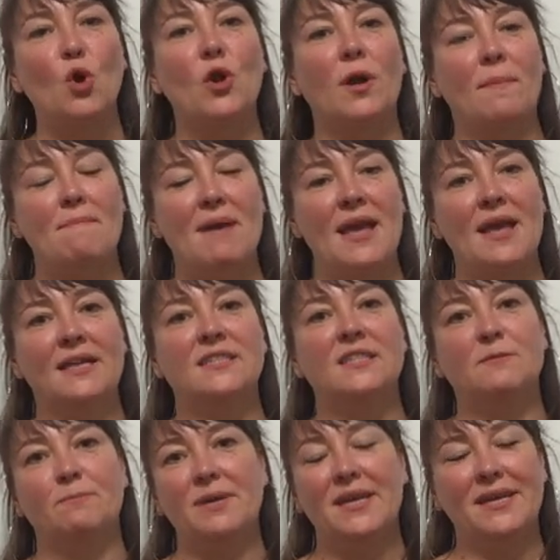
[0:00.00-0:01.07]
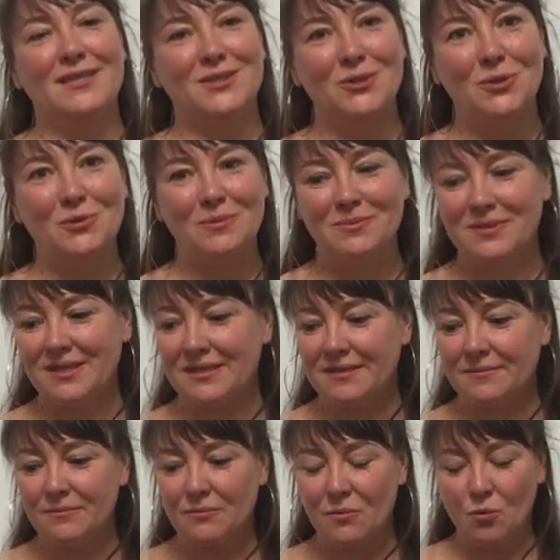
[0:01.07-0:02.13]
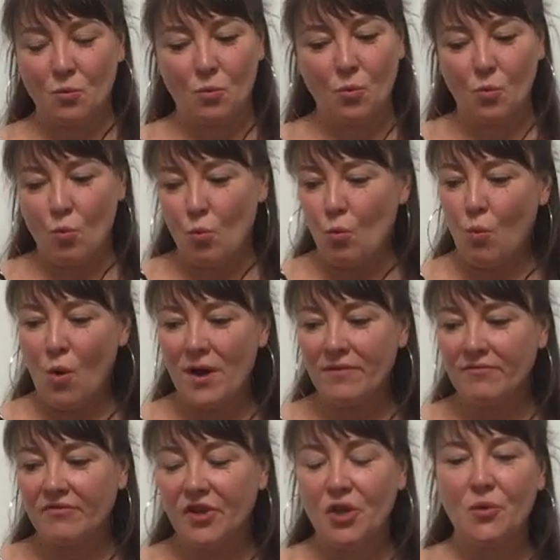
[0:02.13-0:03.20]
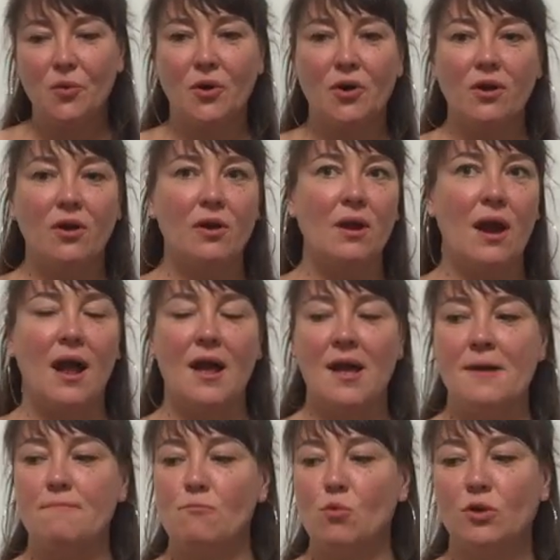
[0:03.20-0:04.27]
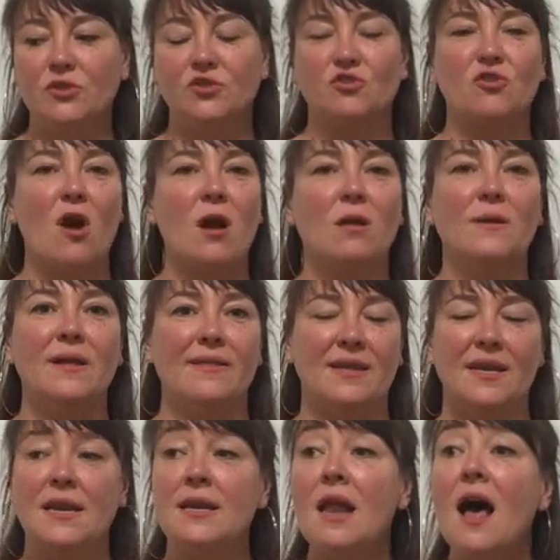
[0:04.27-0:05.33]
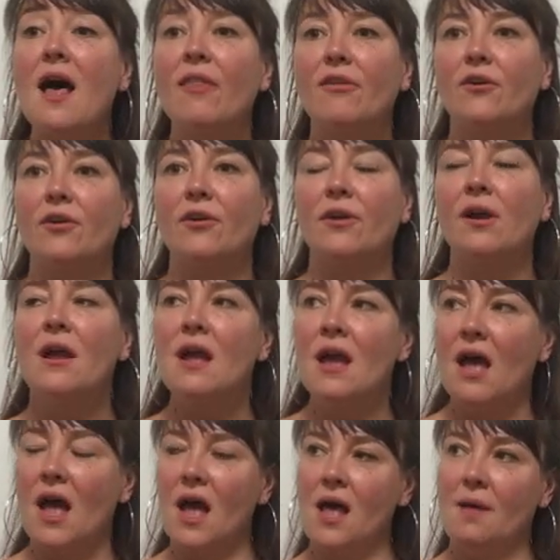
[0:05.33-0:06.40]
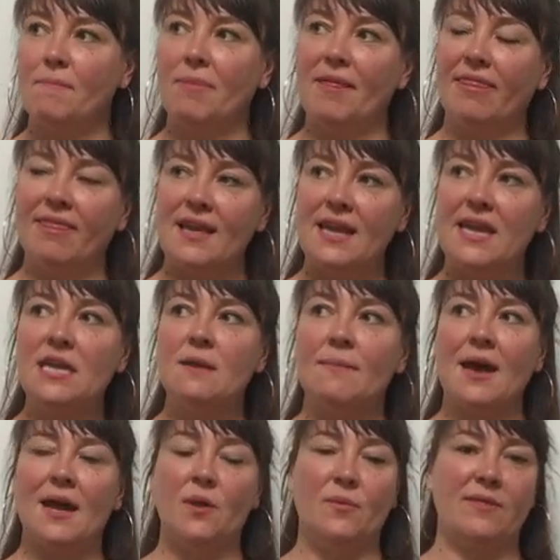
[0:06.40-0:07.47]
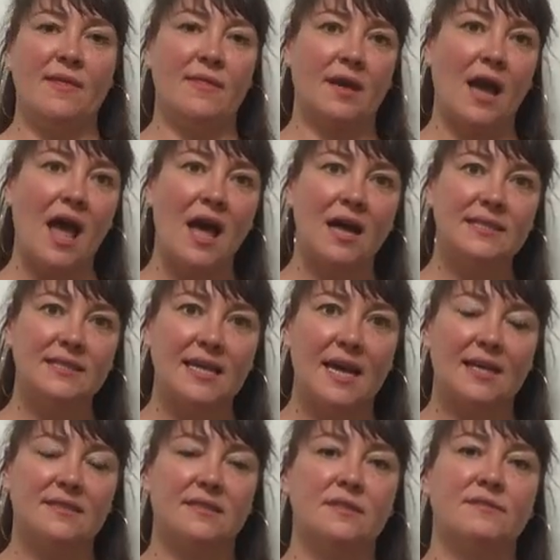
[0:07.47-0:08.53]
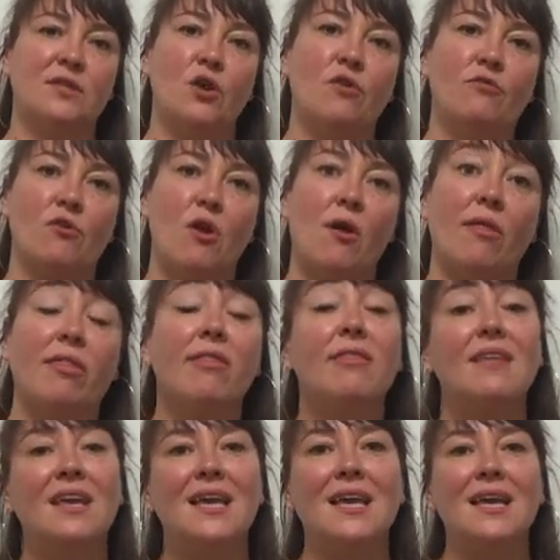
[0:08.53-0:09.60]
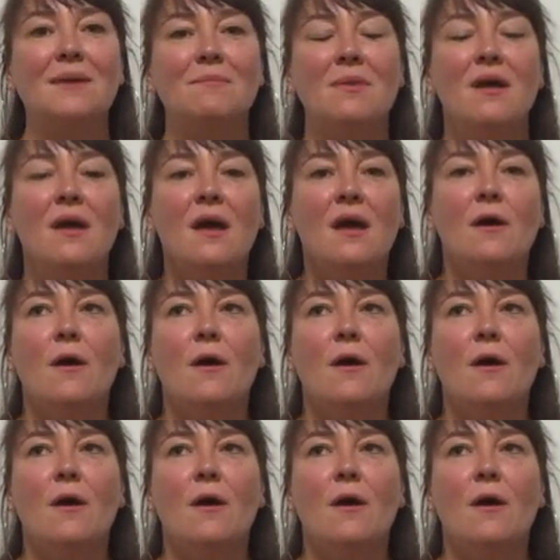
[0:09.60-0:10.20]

work may speak to one viewer more strongly than another, but thinking about it within the context of an overall theme